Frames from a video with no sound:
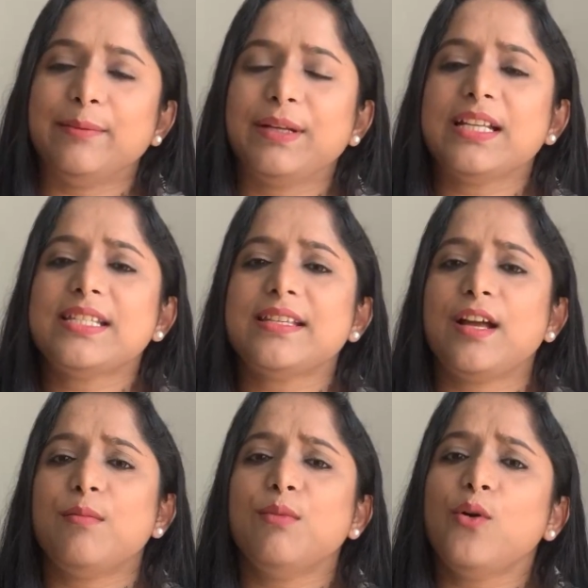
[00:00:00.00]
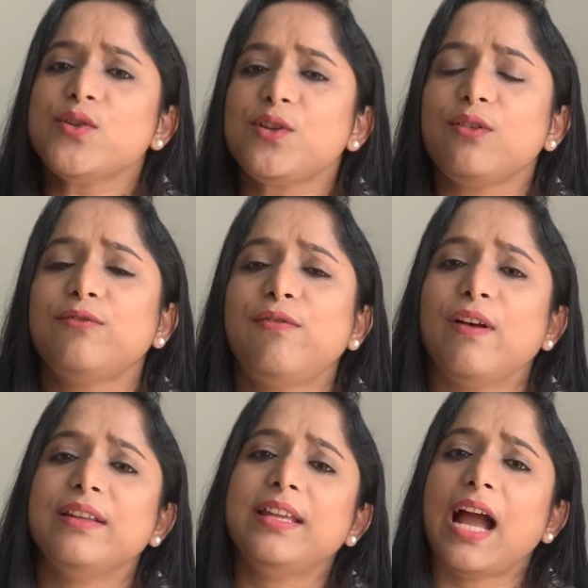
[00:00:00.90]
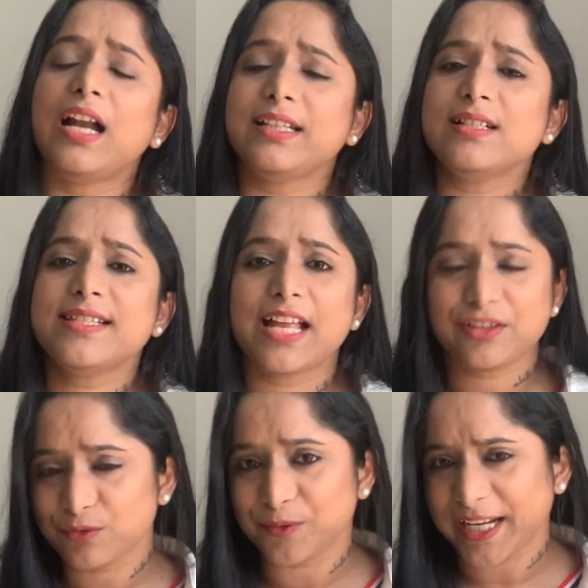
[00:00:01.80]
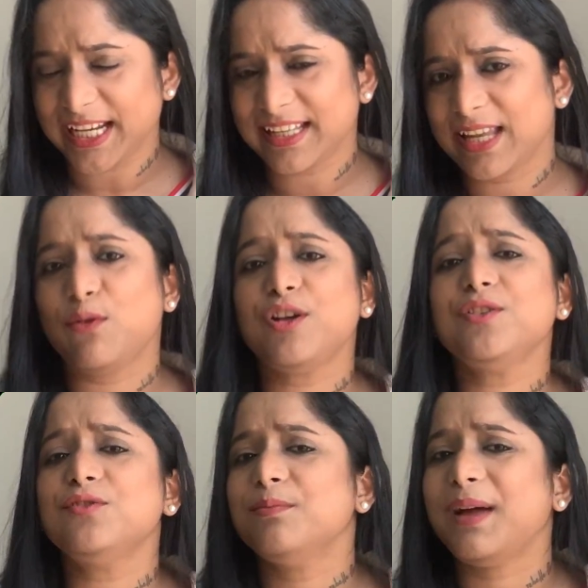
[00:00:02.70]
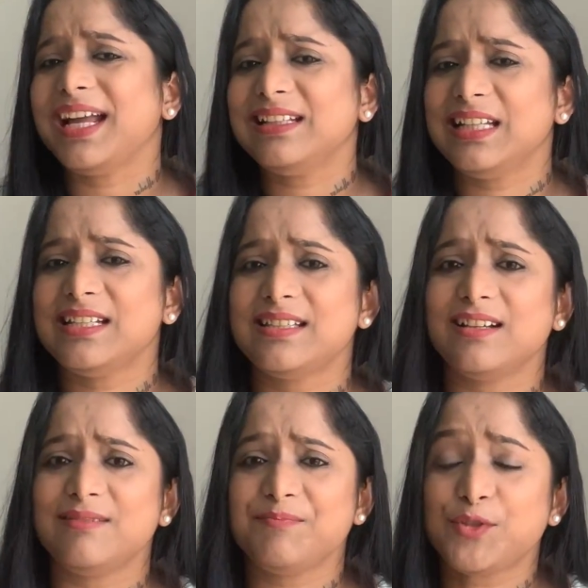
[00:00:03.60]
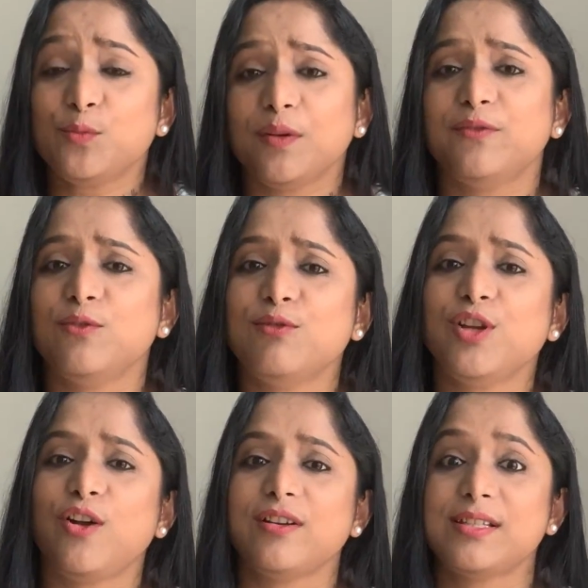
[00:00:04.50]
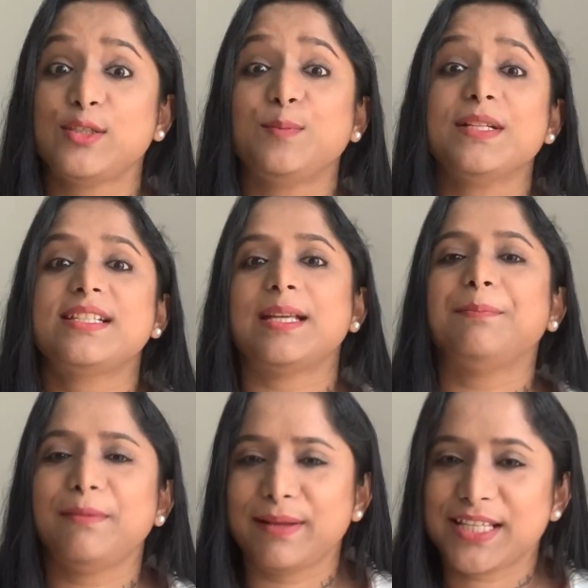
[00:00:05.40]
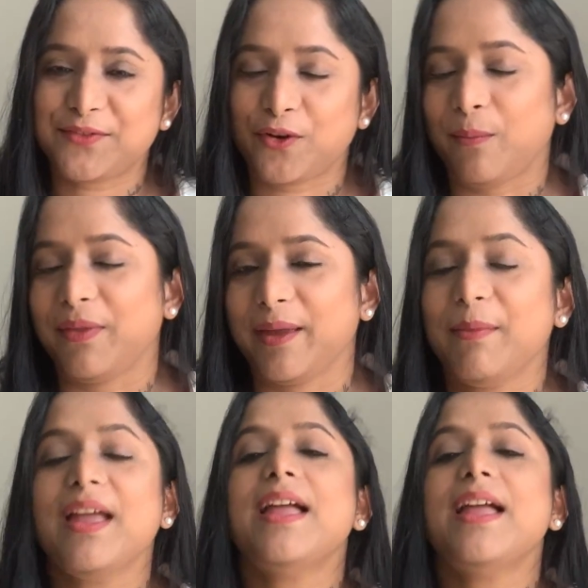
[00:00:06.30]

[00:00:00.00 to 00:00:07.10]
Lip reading: because most of the articles that you read, they want you to buy these superfood or super supplements from them.